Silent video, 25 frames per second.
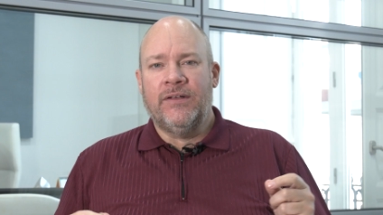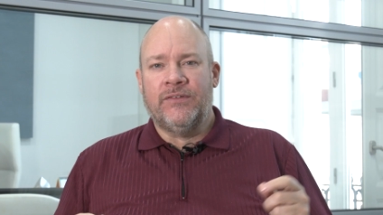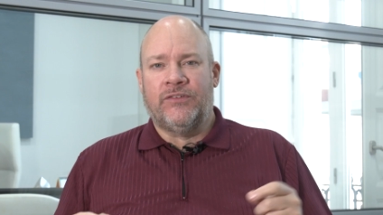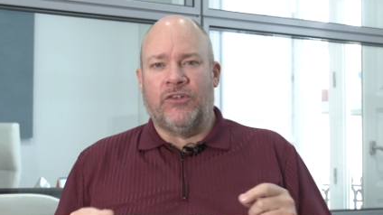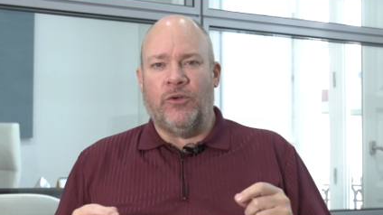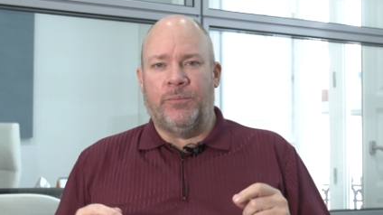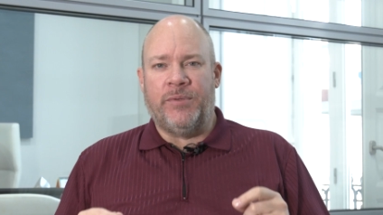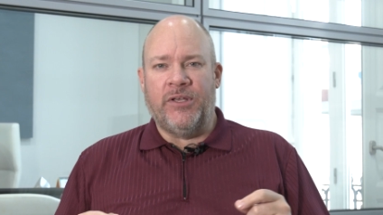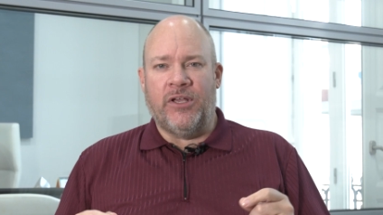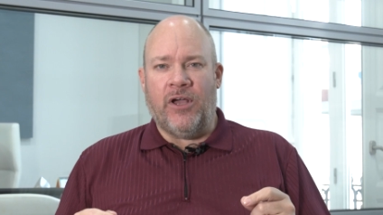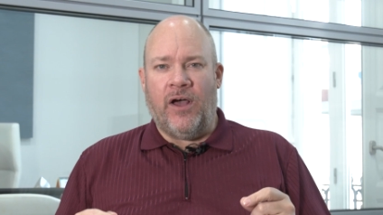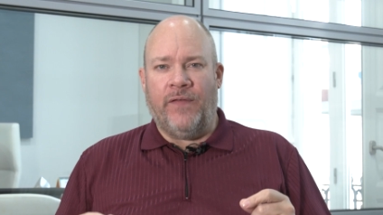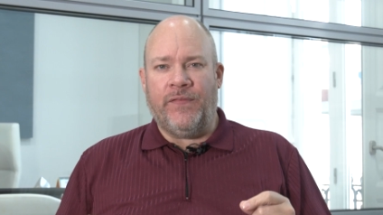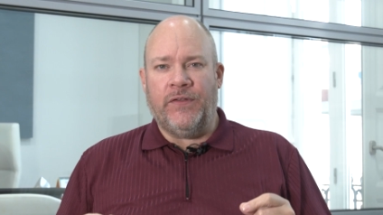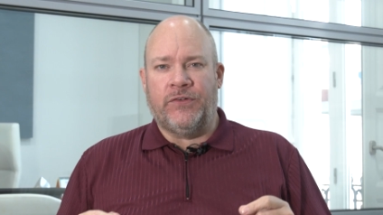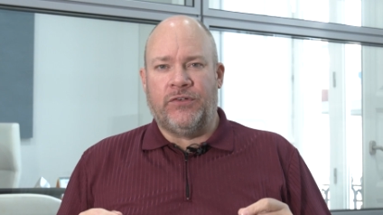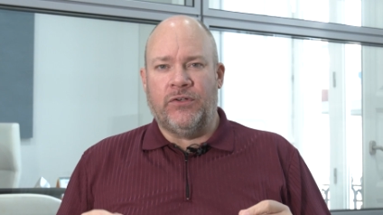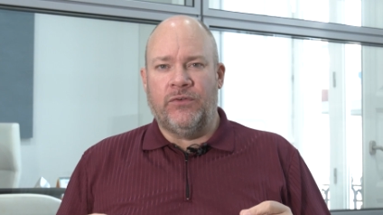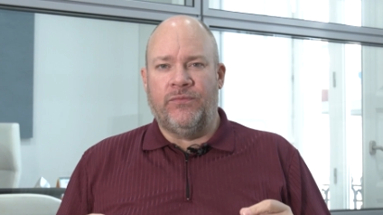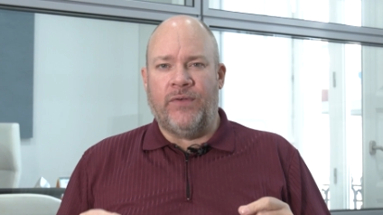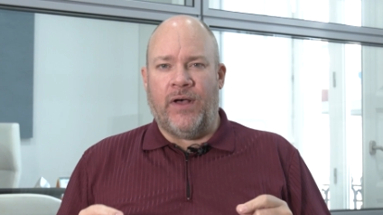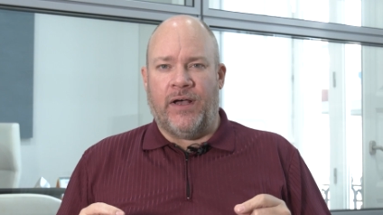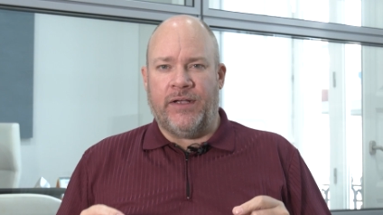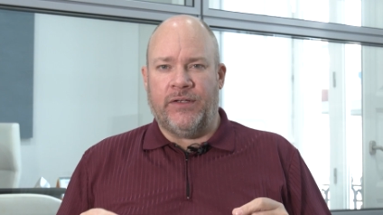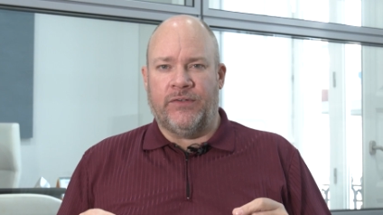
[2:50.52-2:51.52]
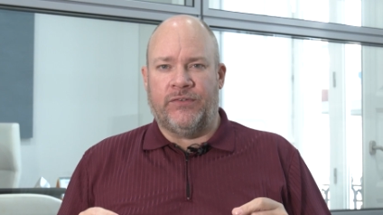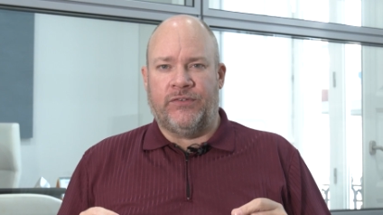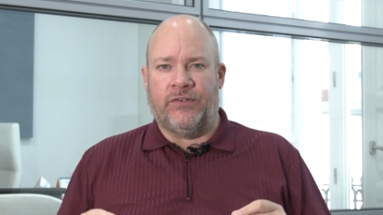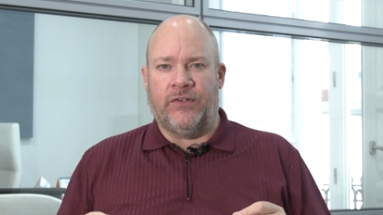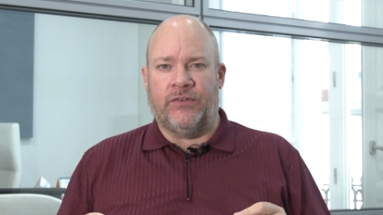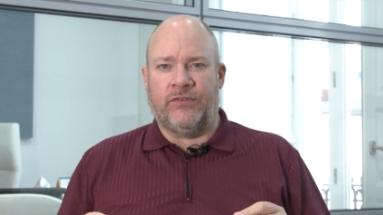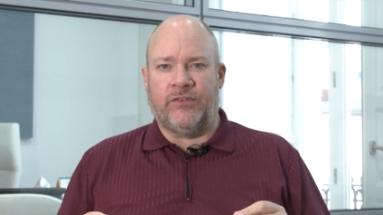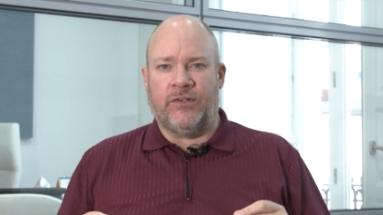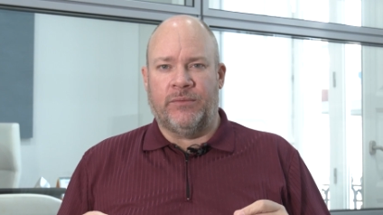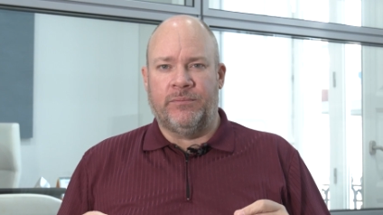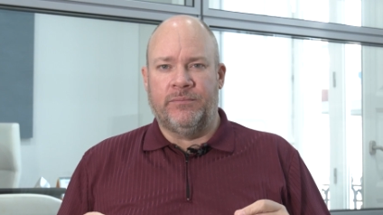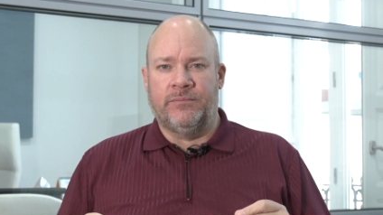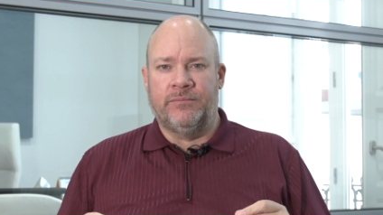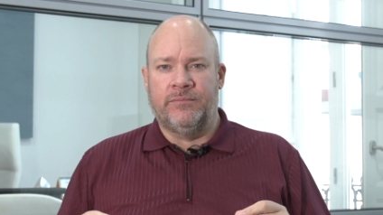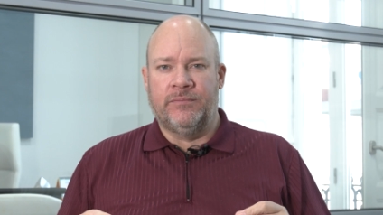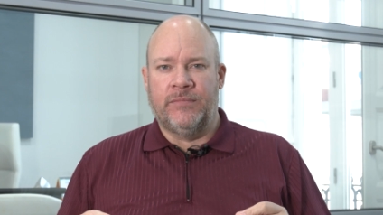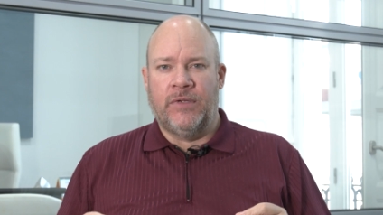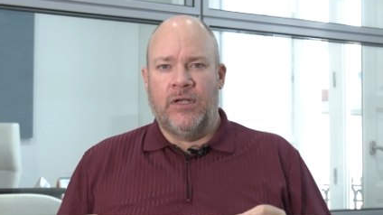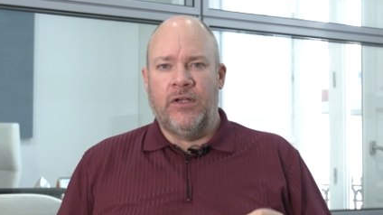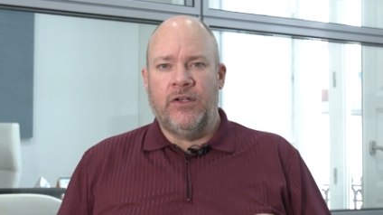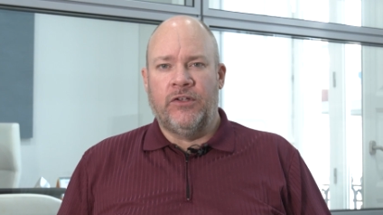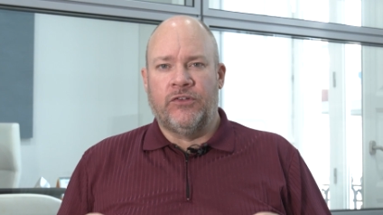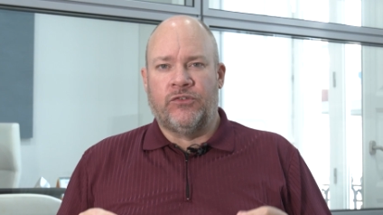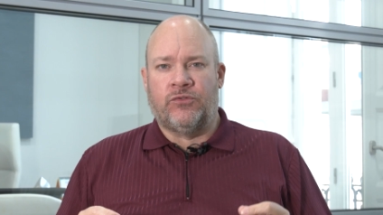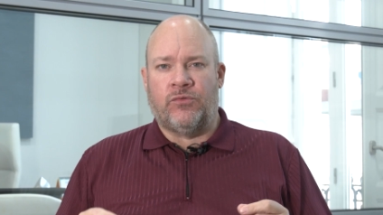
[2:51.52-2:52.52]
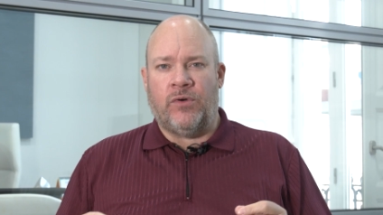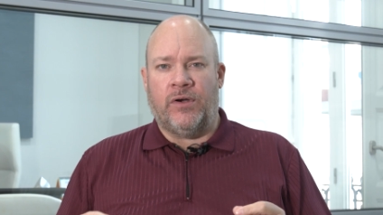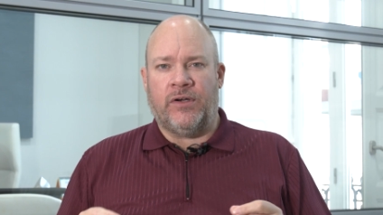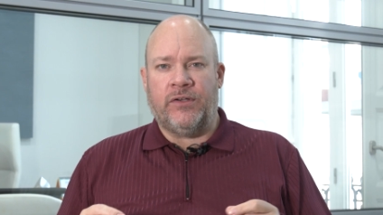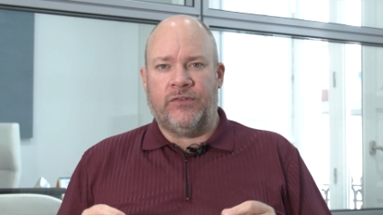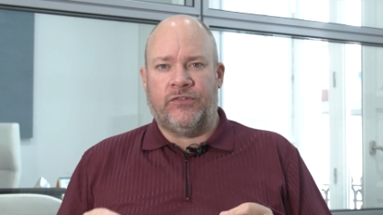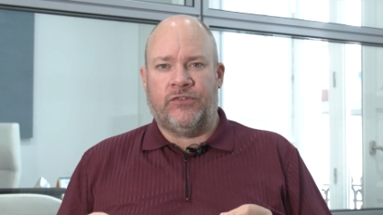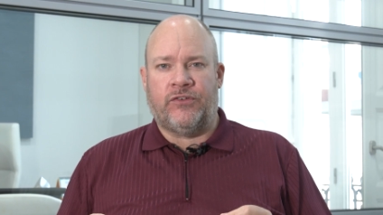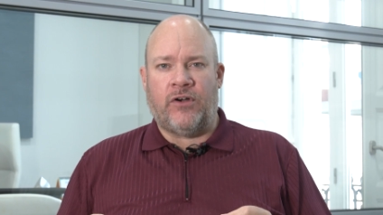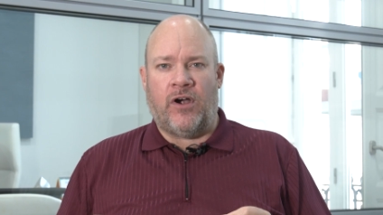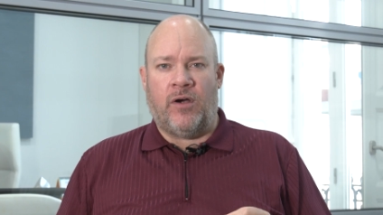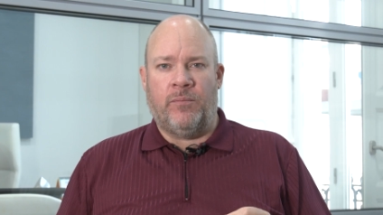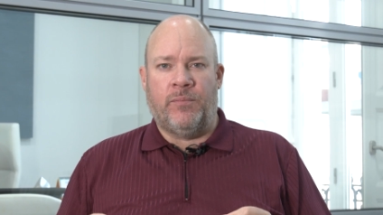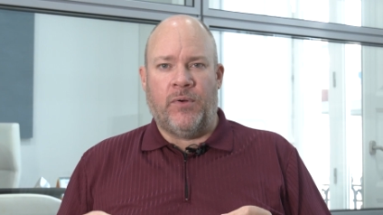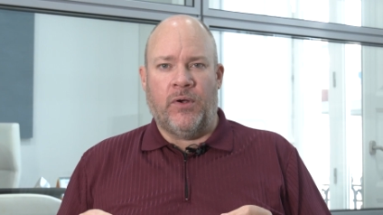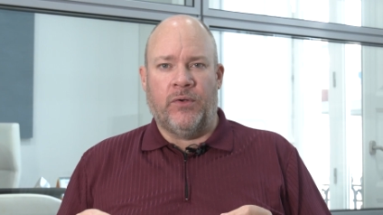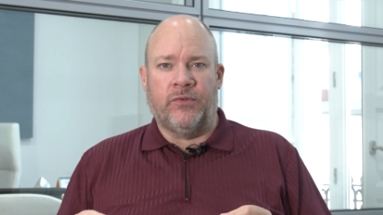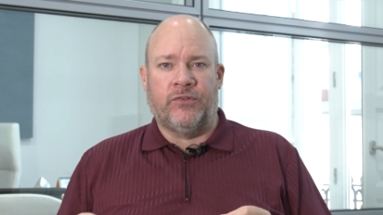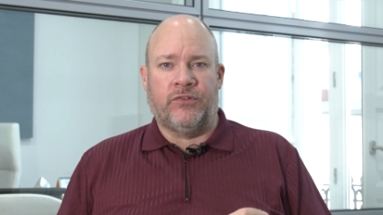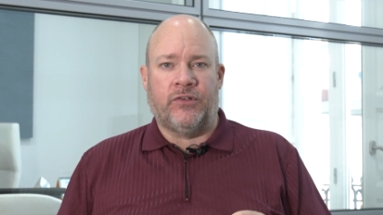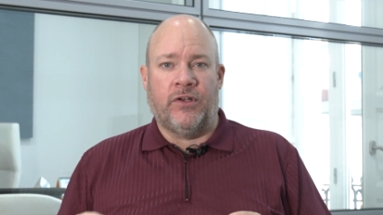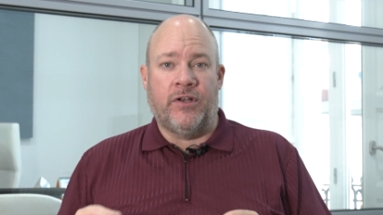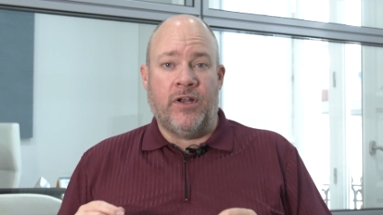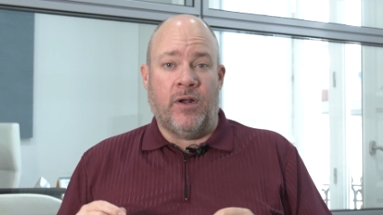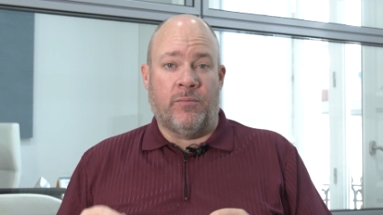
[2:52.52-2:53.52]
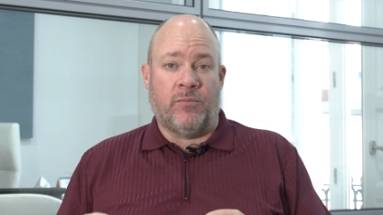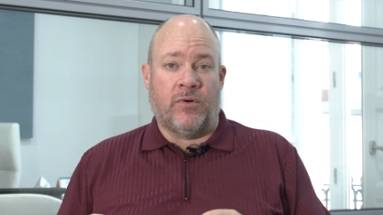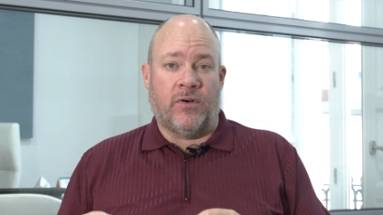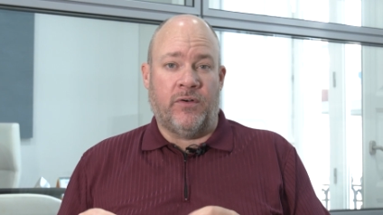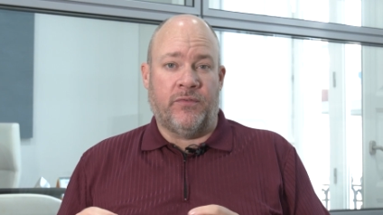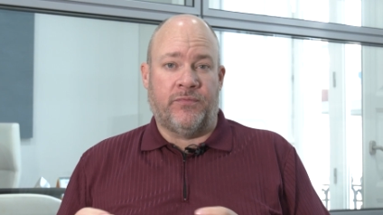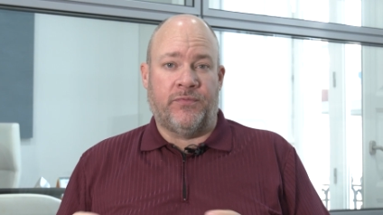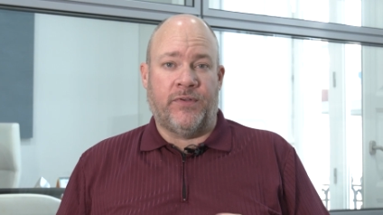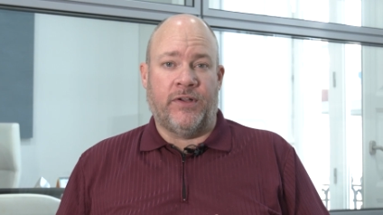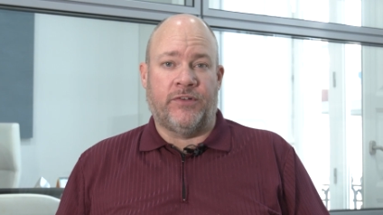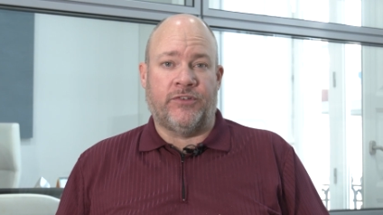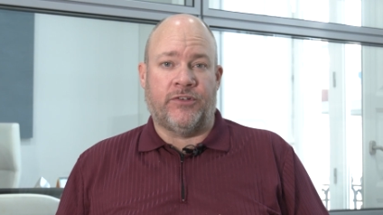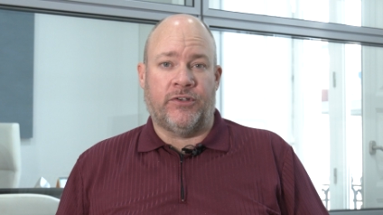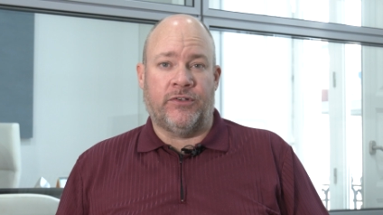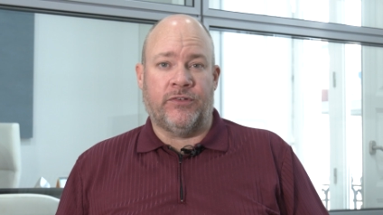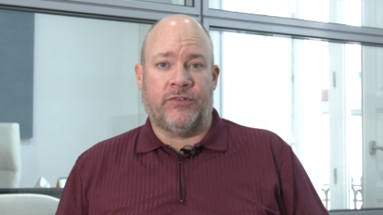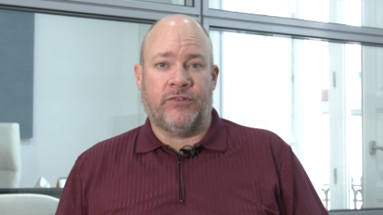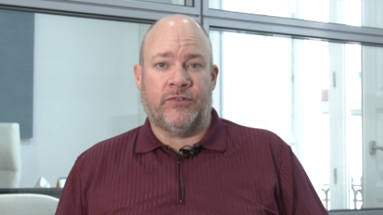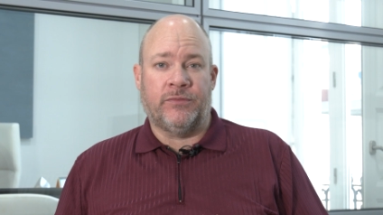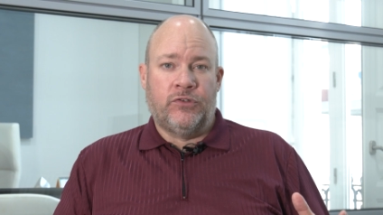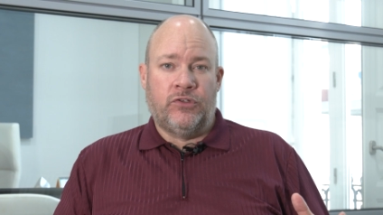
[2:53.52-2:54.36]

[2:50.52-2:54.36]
So beyond the two value system, Serenity Star boasts a number of features.